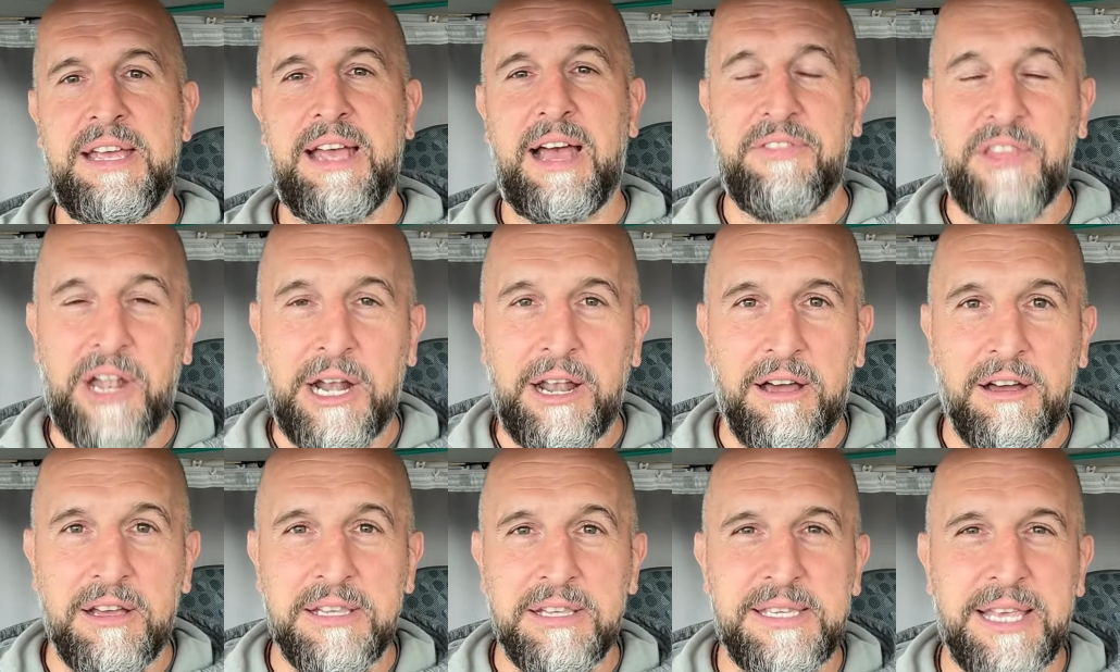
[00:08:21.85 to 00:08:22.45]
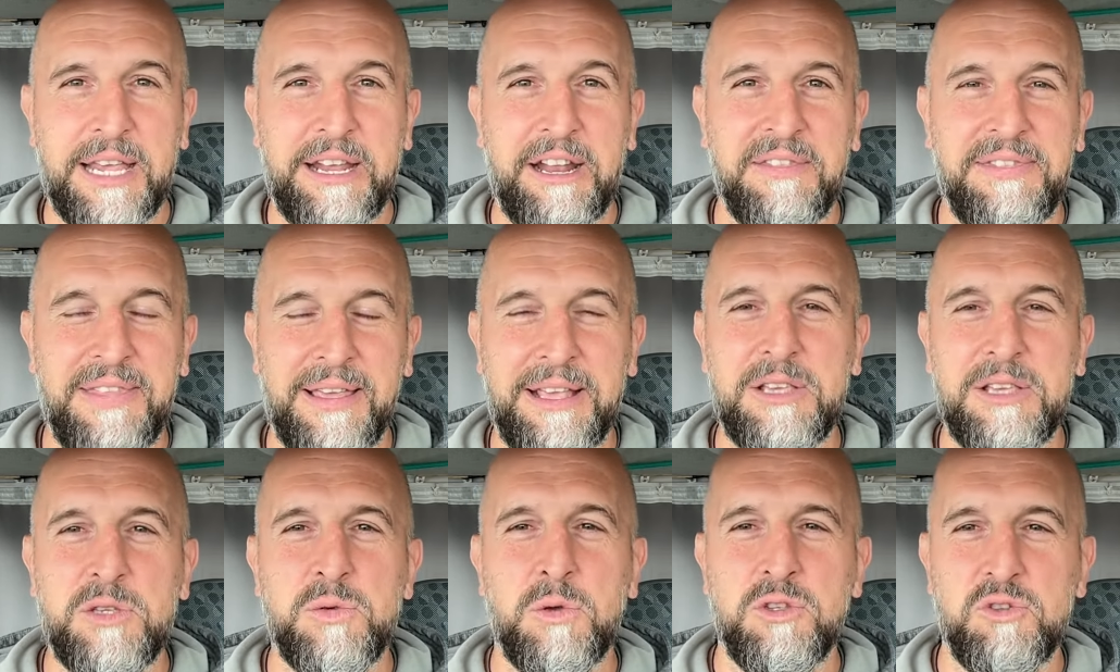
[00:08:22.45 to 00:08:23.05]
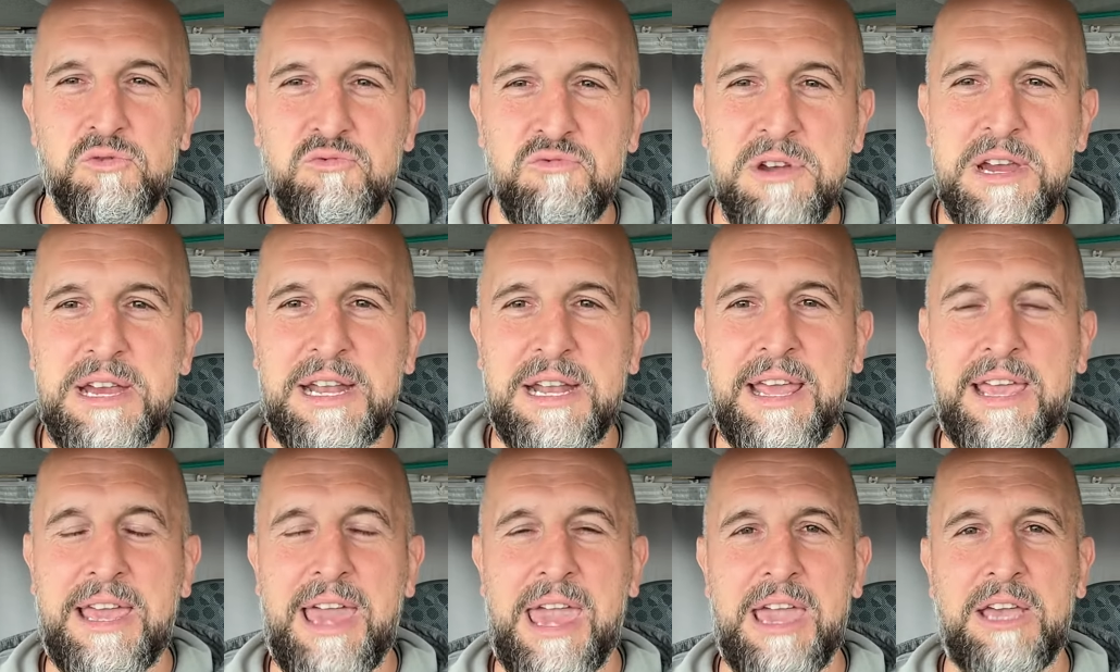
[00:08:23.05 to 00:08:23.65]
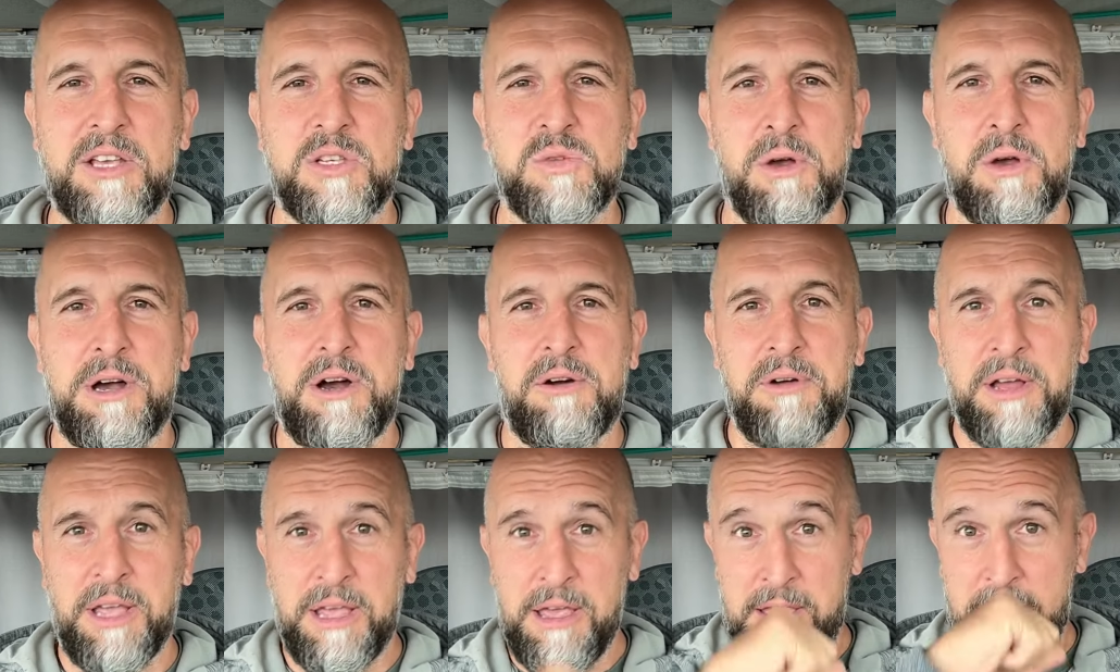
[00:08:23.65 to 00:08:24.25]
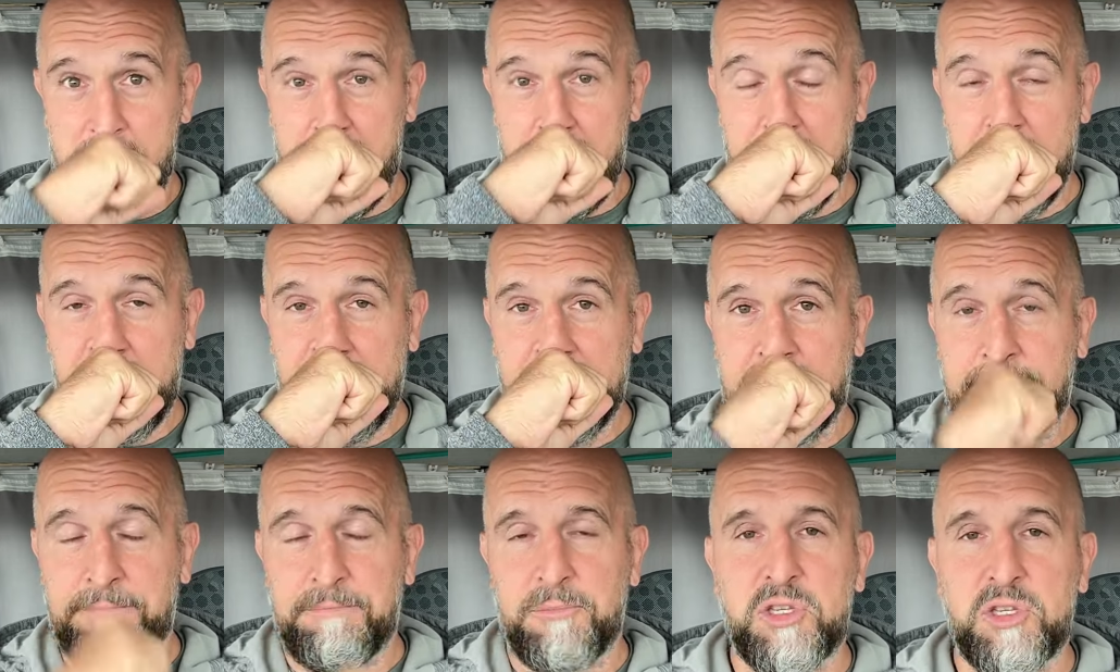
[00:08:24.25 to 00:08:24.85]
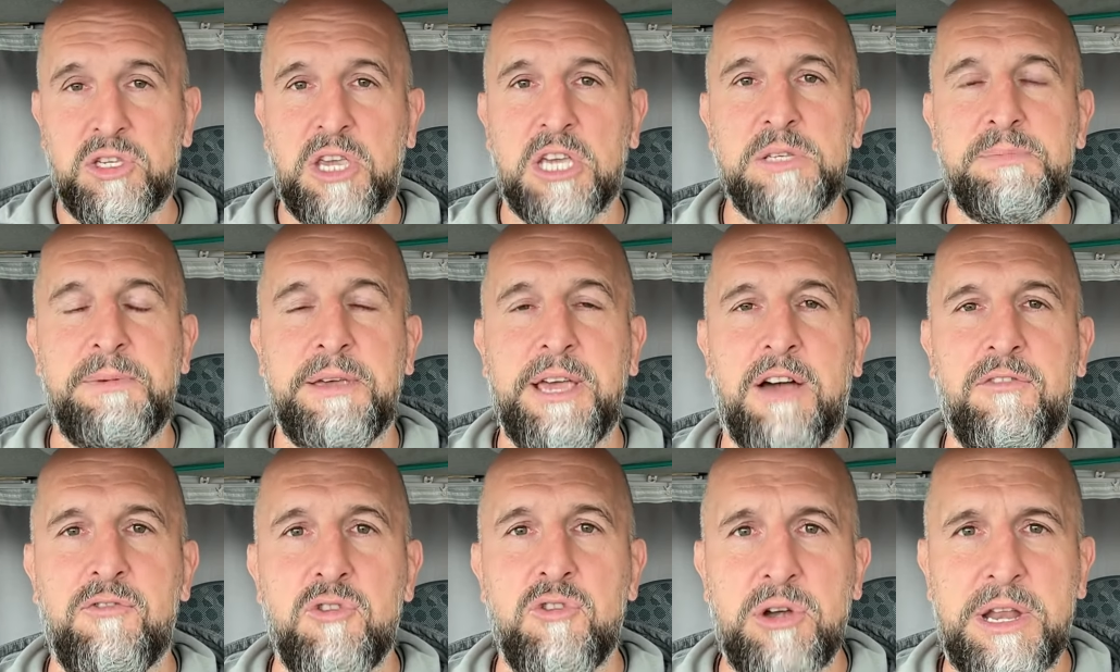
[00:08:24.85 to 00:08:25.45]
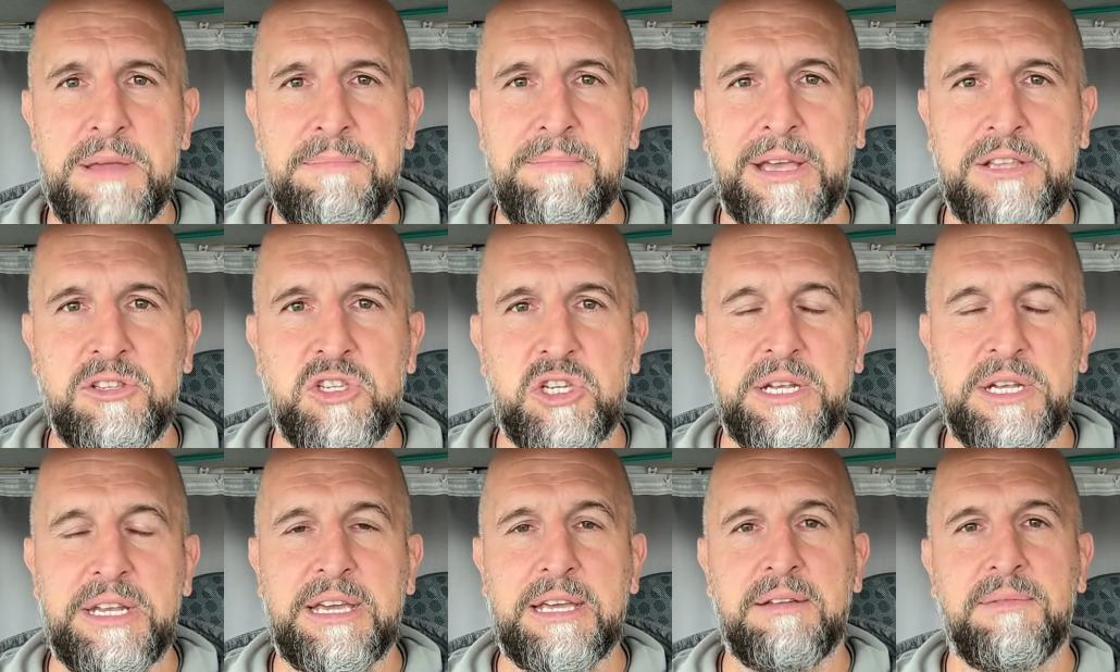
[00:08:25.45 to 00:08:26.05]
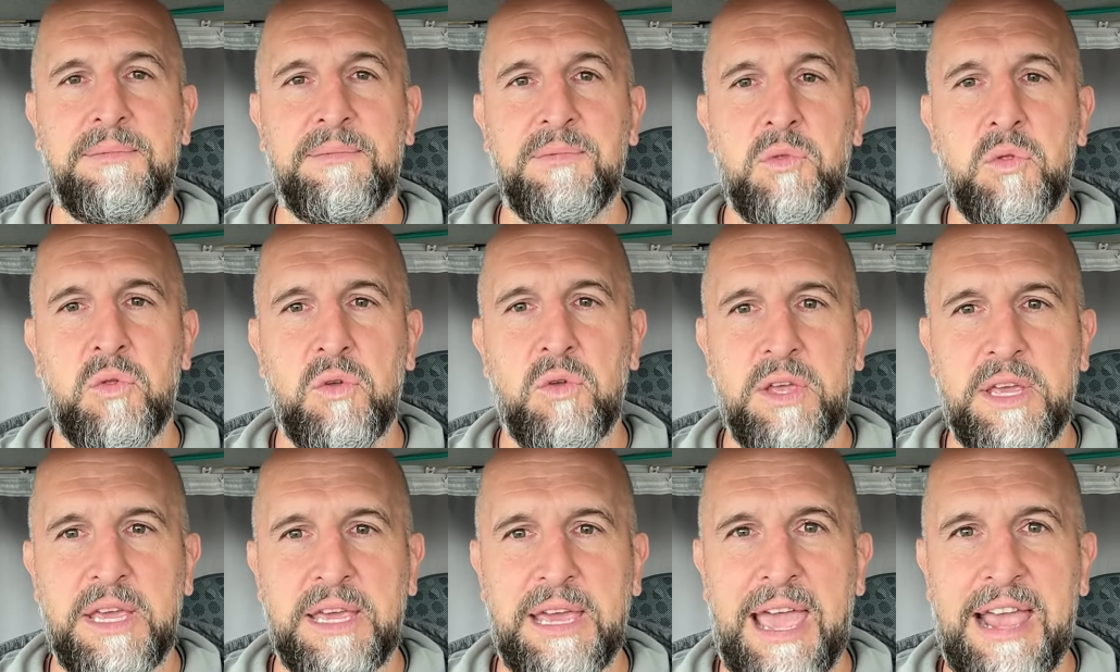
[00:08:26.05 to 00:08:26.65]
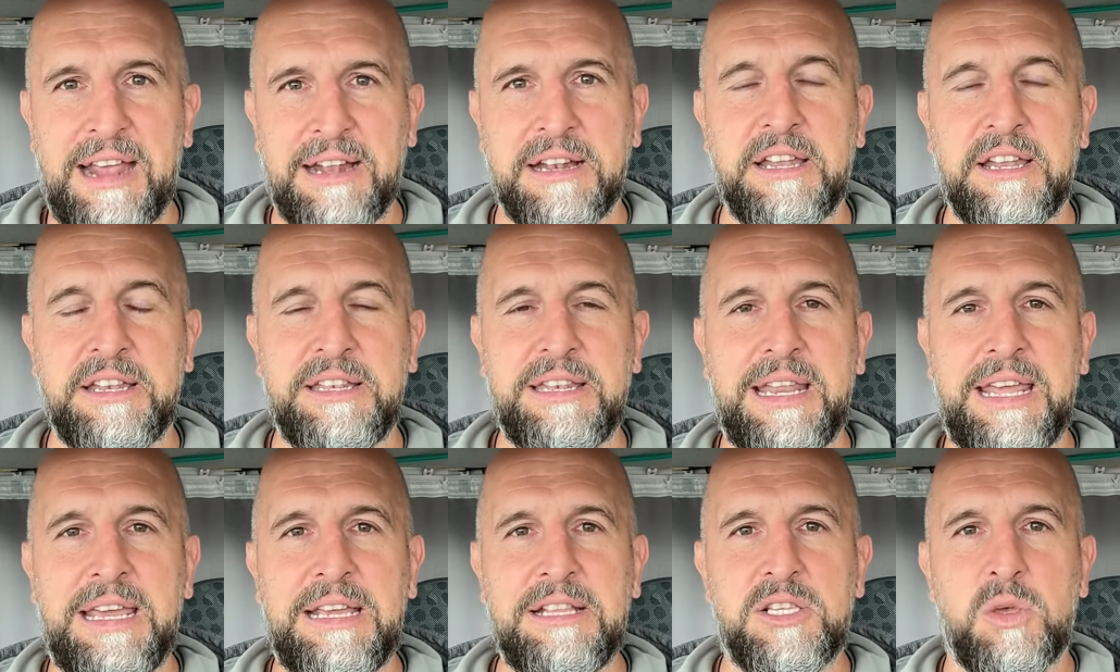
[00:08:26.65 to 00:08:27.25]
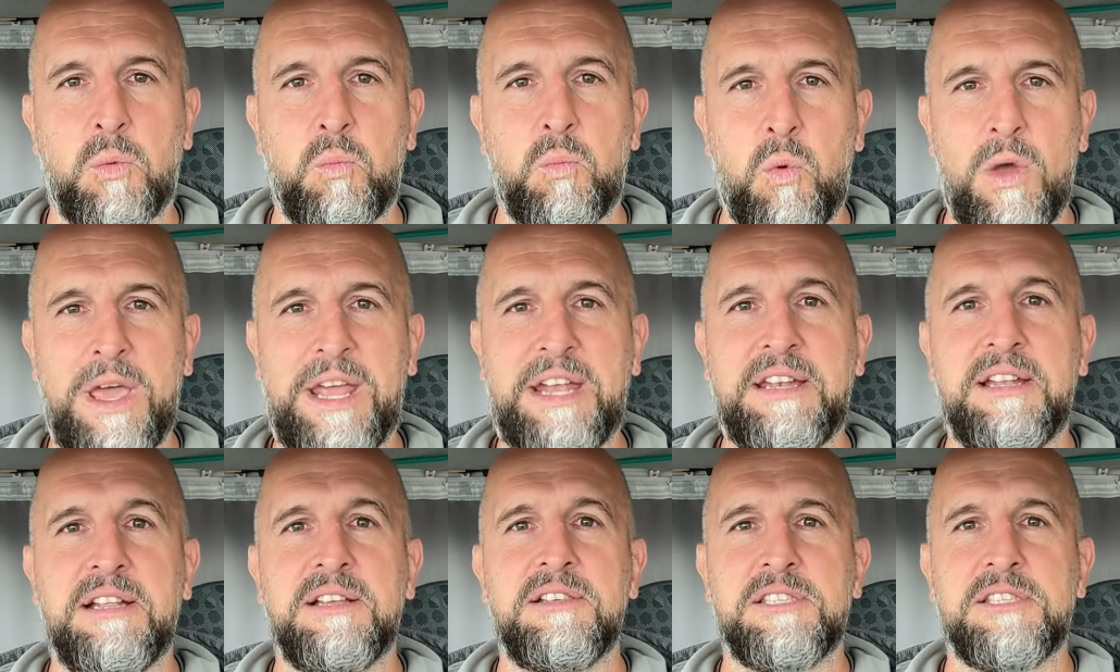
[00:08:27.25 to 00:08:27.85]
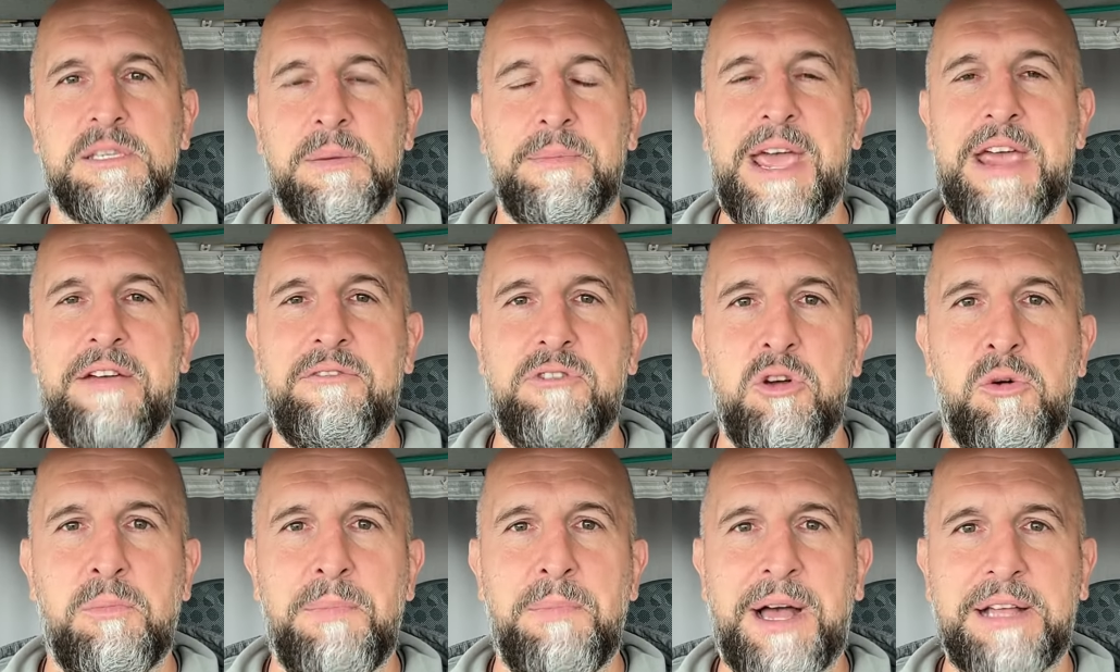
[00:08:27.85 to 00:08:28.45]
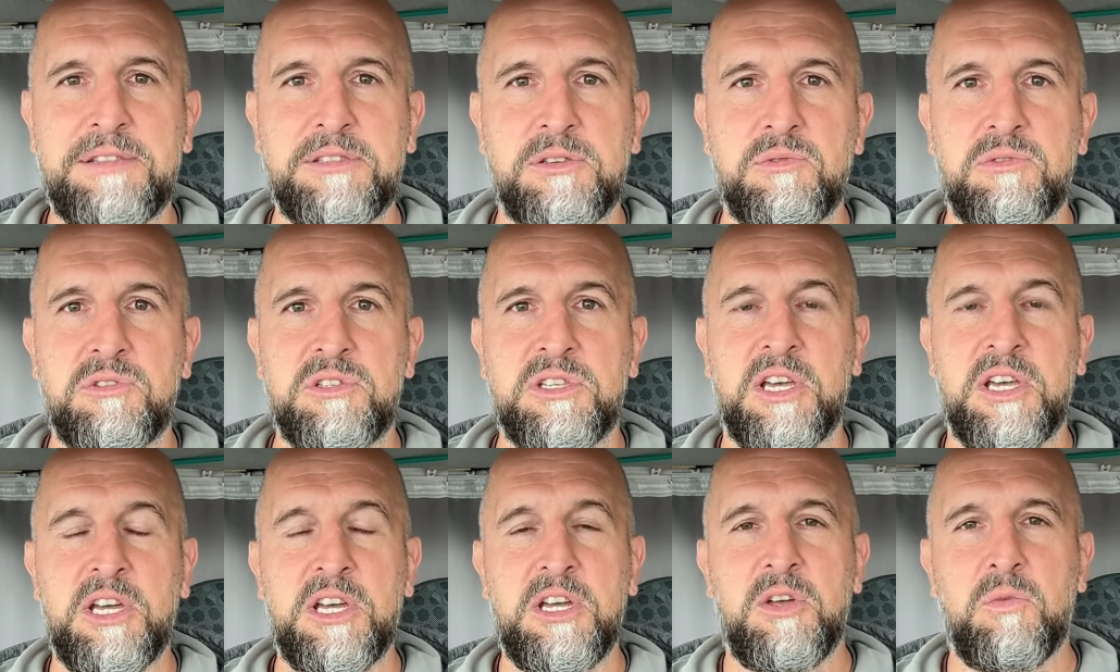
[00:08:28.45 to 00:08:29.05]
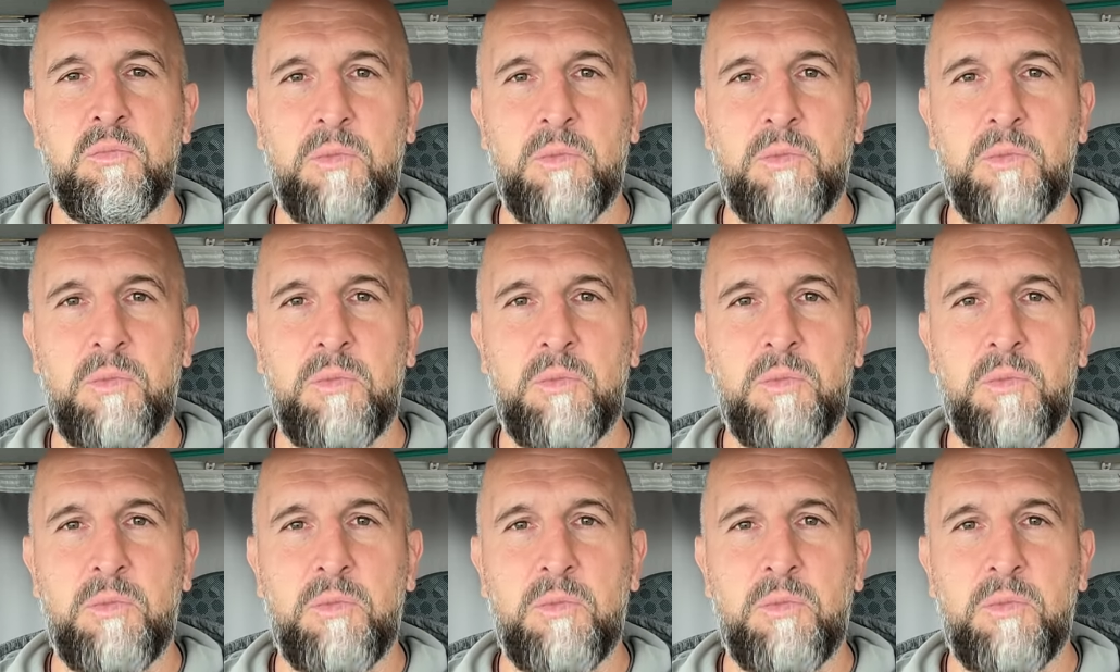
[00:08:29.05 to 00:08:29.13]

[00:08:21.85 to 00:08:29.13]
And the last thing, and I think this one's really key as well, excuse me, I've already mentioned it, England need to win some aerial battles.